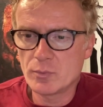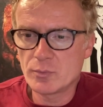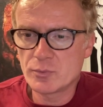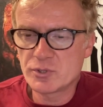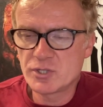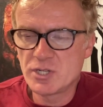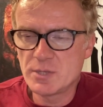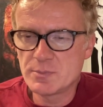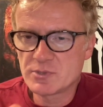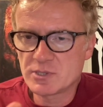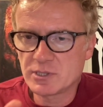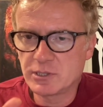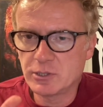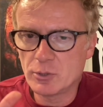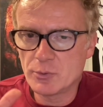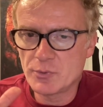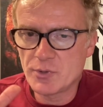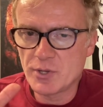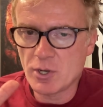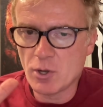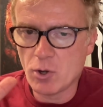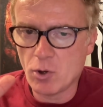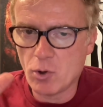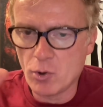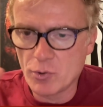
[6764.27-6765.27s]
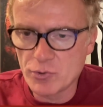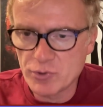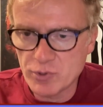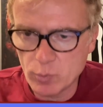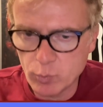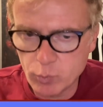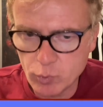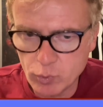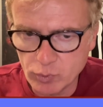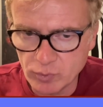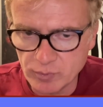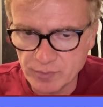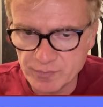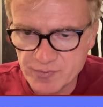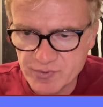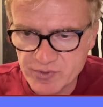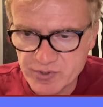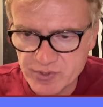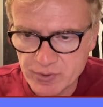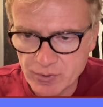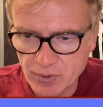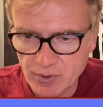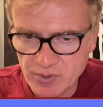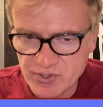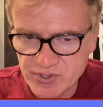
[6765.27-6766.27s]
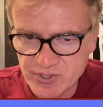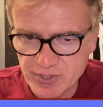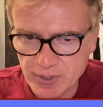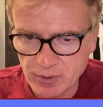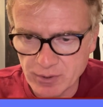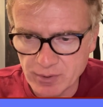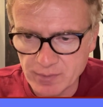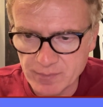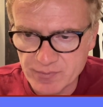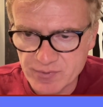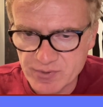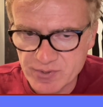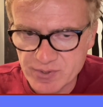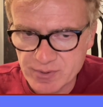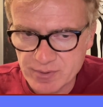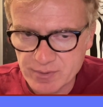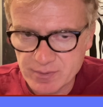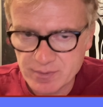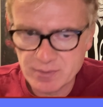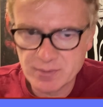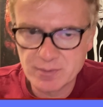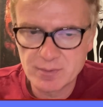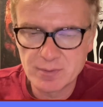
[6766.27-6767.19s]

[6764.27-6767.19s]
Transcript: sheep's clothing on the wolves ourselves.